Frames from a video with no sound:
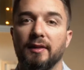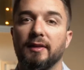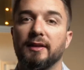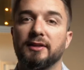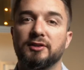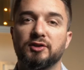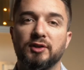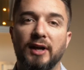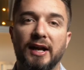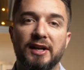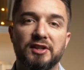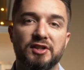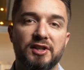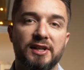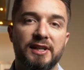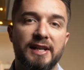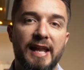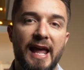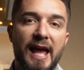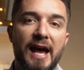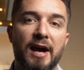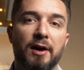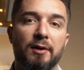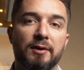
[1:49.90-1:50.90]
The strategy
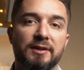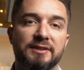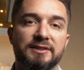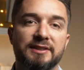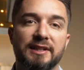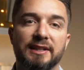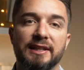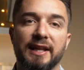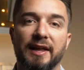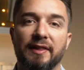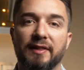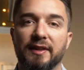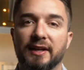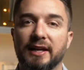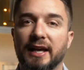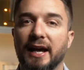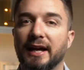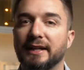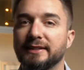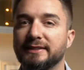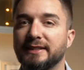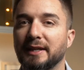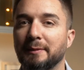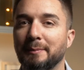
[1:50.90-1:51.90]
now is to let the
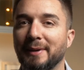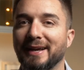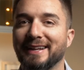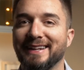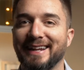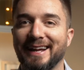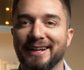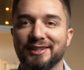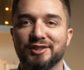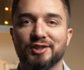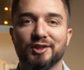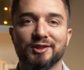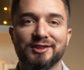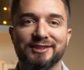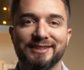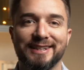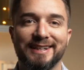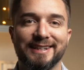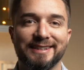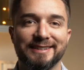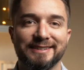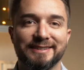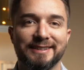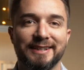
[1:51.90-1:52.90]
content make natural
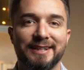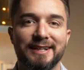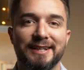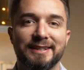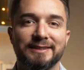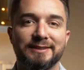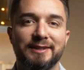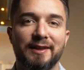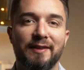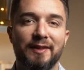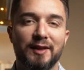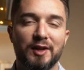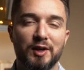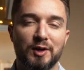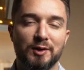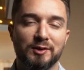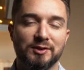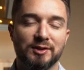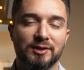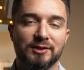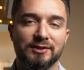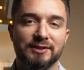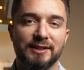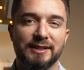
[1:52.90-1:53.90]
sense to the
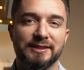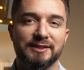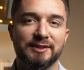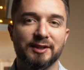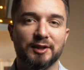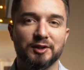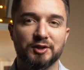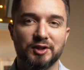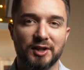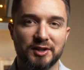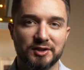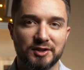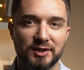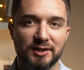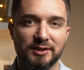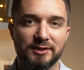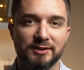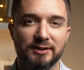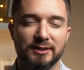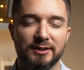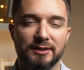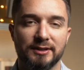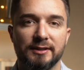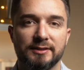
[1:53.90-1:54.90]
users and search
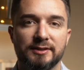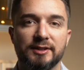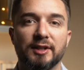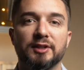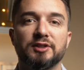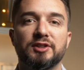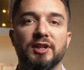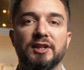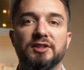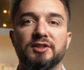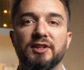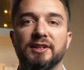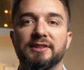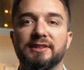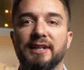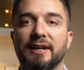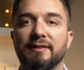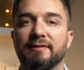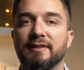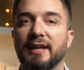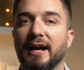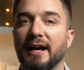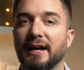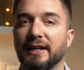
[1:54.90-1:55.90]
engines. Search engines
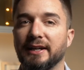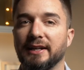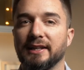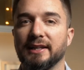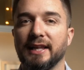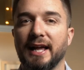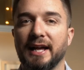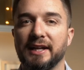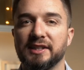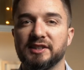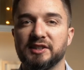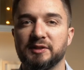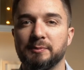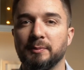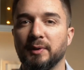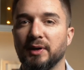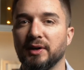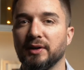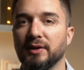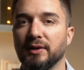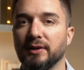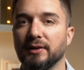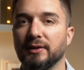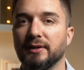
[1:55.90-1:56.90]
have gotten a lot
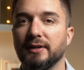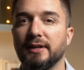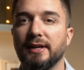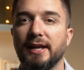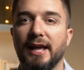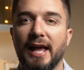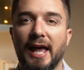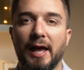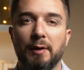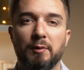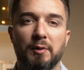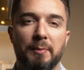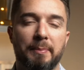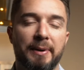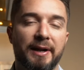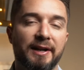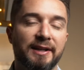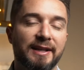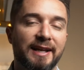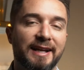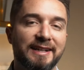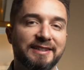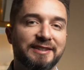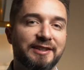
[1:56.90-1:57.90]
smarter and will
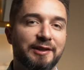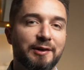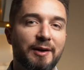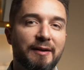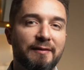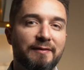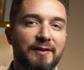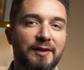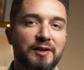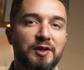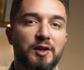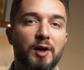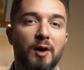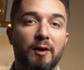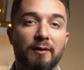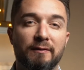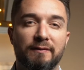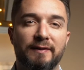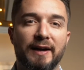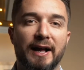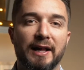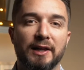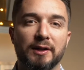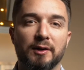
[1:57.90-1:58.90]
penalize you if you don't
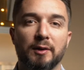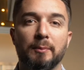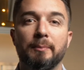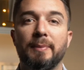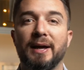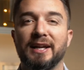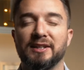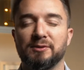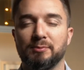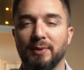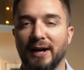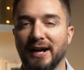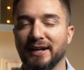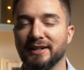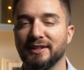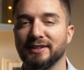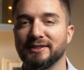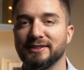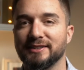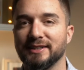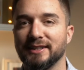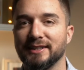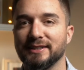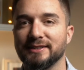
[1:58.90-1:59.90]
follow best
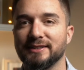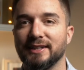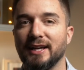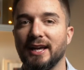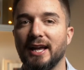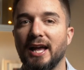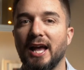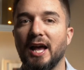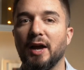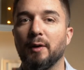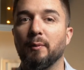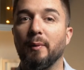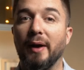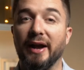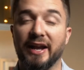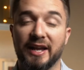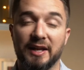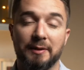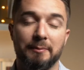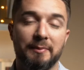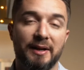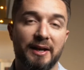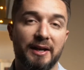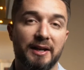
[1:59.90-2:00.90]
practices
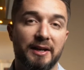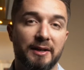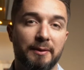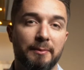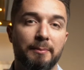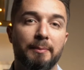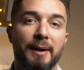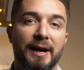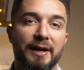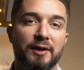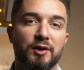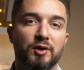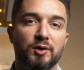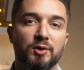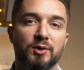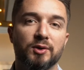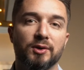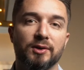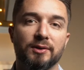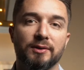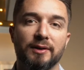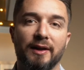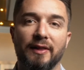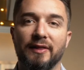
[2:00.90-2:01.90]
recommended by
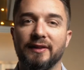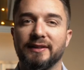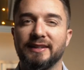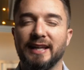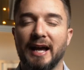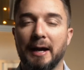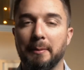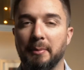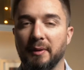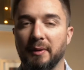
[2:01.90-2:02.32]
Google and the top